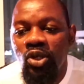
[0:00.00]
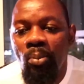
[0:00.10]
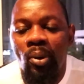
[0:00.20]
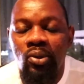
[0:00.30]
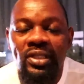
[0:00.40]
you
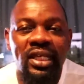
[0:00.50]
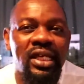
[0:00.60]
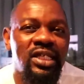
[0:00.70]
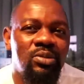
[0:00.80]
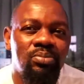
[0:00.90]
know,
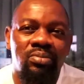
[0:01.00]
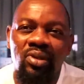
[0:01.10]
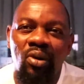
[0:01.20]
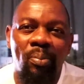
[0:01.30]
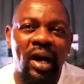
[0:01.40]
posting his,
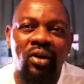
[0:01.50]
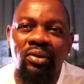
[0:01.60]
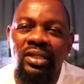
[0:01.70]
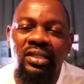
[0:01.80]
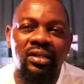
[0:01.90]
you know,
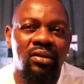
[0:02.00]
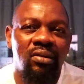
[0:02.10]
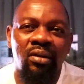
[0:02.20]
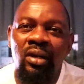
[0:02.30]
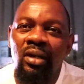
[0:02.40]
parents, you know,